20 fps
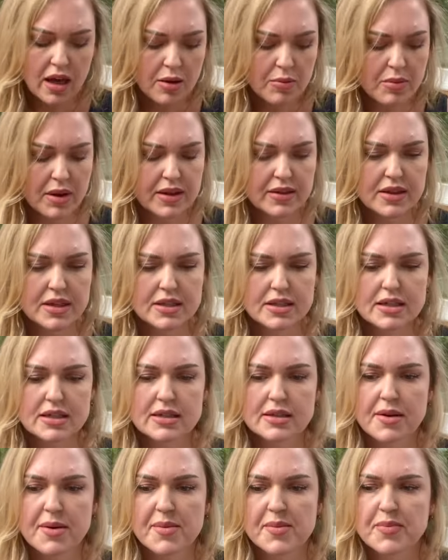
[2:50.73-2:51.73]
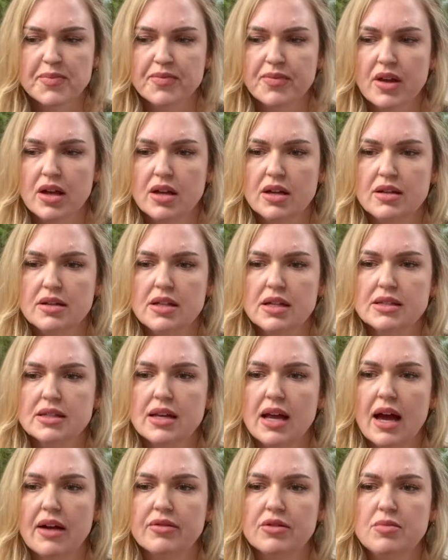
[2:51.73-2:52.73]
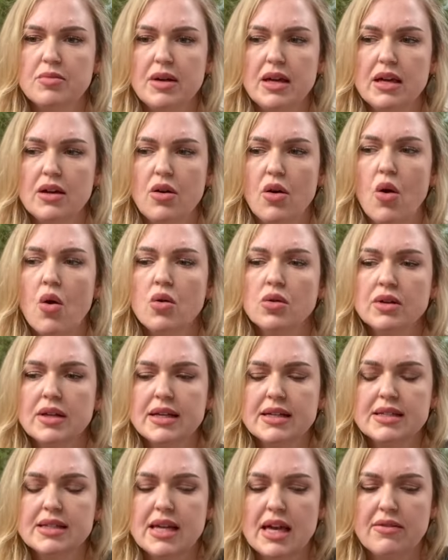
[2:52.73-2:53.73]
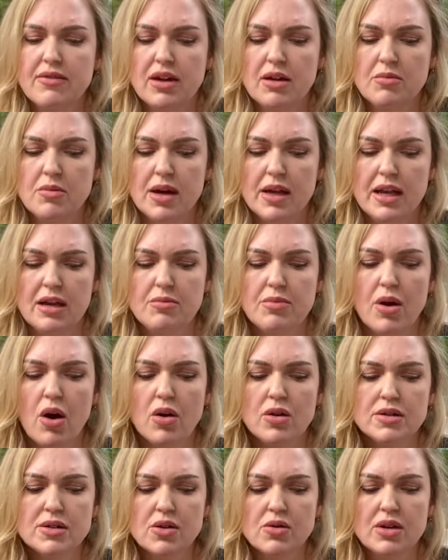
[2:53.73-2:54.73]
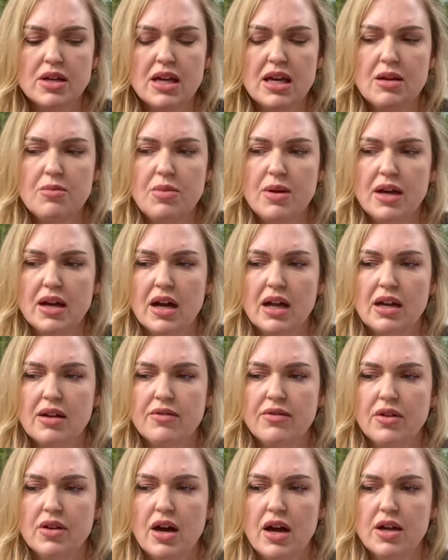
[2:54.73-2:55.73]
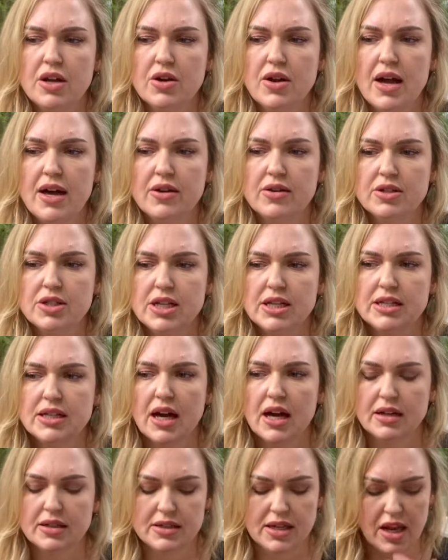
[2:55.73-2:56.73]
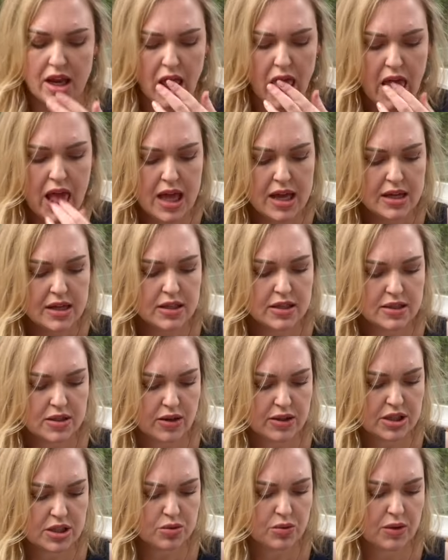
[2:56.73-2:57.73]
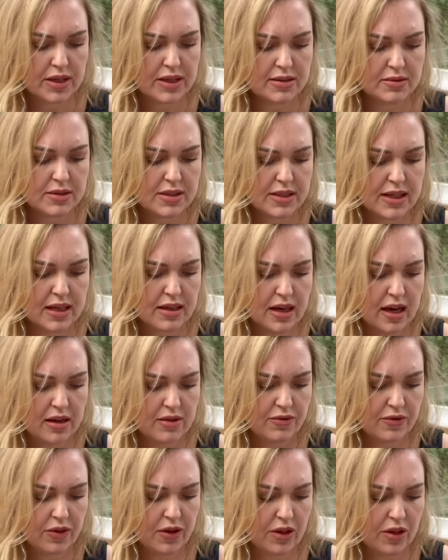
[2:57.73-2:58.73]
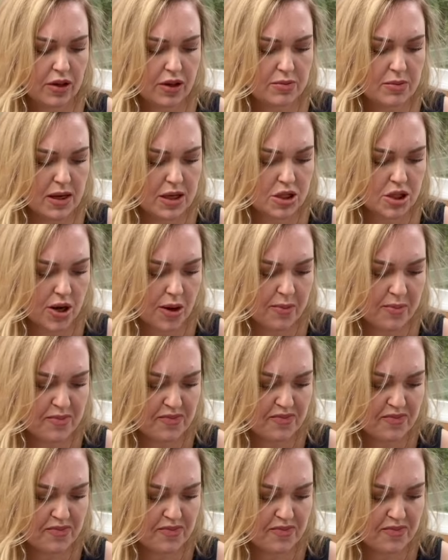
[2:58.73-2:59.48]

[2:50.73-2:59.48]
But this is doesn't have to be only saving money, but also keeping kind of your energy tucked in. So I just want to say that for a good measure.